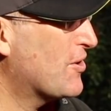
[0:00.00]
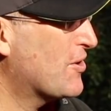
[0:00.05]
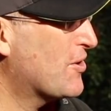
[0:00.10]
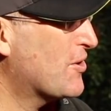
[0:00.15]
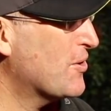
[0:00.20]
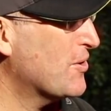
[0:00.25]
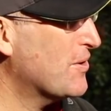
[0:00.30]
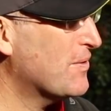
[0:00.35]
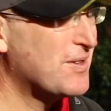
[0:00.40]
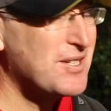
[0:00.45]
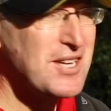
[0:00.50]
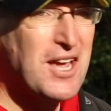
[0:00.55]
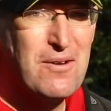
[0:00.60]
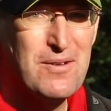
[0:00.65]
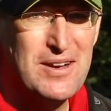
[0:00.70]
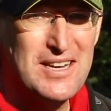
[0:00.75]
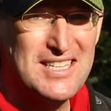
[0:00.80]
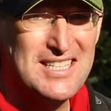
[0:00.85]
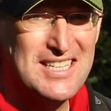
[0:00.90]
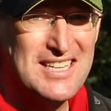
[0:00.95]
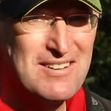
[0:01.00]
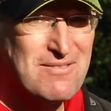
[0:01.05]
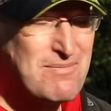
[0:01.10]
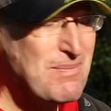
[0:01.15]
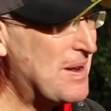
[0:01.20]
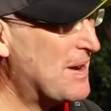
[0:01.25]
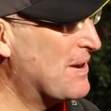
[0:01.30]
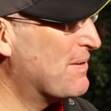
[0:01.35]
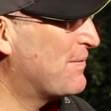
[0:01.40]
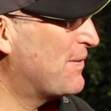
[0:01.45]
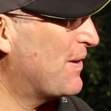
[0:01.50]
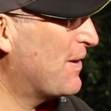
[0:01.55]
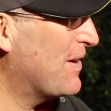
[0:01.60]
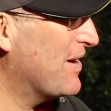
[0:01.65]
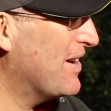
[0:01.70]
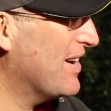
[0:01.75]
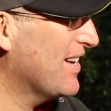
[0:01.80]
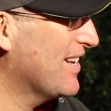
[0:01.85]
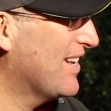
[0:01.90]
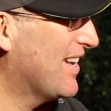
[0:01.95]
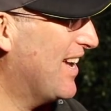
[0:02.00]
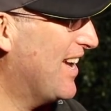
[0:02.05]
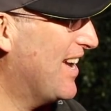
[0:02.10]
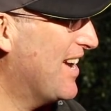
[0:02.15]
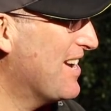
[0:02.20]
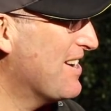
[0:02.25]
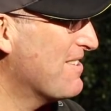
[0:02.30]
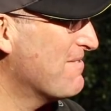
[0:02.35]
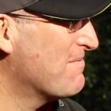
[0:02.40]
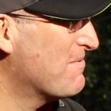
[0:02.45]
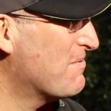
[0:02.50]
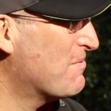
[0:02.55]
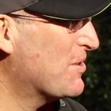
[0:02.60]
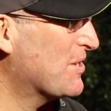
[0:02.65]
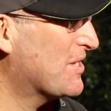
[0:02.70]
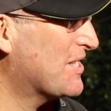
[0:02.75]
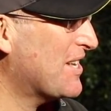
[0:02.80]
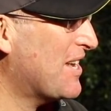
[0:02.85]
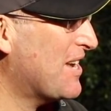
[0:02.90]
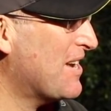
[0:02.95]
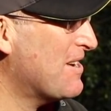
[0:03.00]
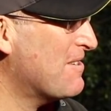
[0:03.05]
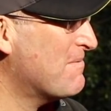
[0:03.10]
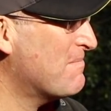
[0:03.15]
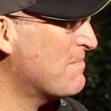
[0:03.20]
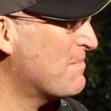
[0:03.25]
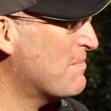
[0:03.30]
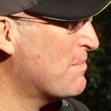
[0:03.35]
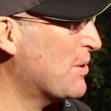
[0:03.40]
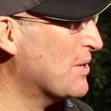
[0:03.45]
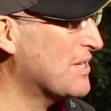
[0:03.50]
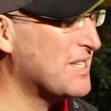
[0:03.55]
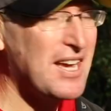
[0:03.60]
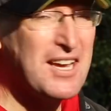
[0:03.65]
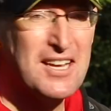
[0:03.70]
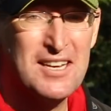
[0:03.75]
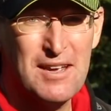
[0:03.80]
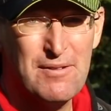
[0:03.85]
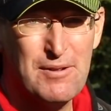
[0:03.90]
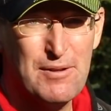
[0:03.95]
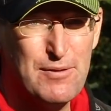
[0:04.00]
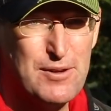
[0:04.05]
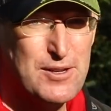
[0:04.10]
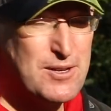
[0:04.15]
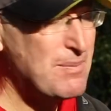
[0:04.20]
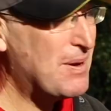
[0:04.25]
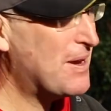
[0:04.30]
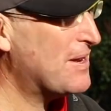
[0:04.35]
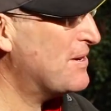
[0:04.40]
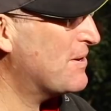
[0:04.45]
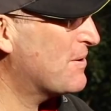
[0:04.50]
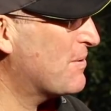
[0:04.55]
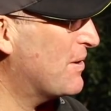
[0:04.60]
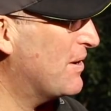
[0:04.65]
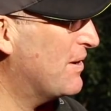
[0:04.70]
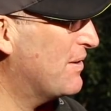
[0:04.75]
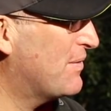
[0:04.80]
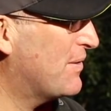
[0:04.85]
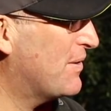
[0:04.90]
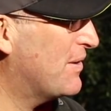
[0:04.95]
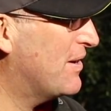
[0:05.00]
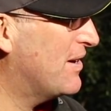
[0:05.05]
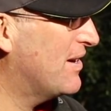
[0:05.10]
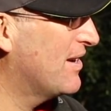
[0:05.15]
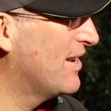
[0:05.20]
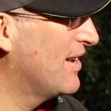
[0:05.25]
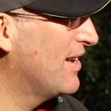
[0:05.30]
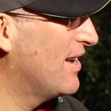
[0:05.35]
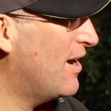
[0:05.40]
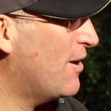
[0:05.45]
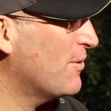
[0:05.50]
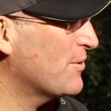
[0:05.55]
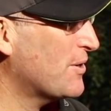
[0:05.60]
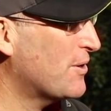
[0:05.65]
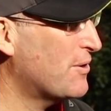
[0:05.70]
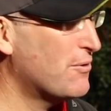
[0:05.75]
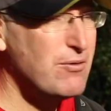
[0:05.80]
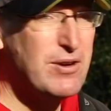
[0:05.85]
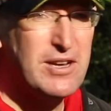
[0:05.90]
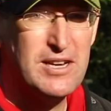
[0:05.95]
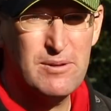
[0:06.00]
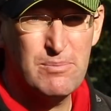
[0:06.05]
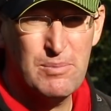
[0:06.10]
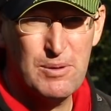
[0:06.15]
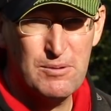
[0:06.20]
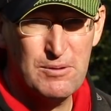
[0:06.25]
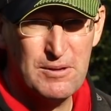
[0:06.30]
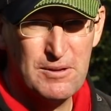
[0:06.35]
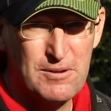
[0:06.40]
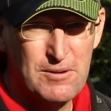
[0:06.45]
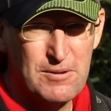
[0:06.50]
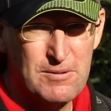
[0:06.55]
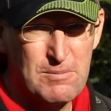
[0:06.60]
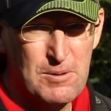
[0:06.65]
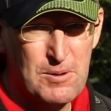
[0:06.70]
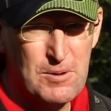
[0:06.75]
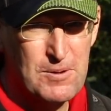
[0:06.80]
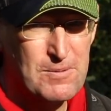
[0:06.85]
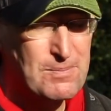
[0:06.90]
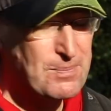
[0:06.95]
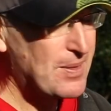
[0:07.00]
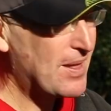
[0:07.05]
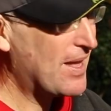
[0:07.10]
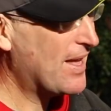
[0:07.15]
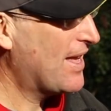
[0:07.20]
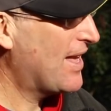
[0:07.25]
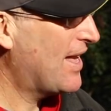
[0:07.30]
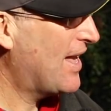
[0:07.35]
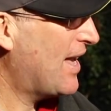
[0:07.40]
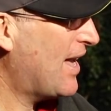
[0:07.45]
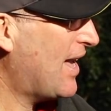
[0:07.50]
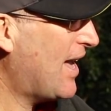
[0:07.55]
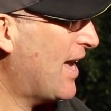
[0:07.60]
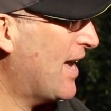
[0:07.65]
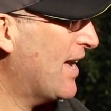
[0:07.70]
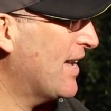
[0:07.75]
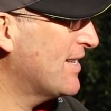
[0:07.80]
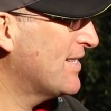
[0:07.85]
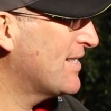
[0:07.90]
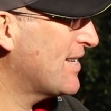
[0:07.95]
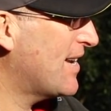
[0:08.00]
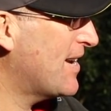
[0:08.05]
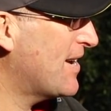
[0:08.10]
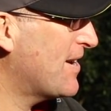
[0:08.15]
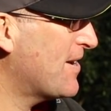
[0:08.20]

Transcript: could have so easily have been a flyer, was my second ever Fishermania qualifier. I was on Arena Pool at Cudmore, and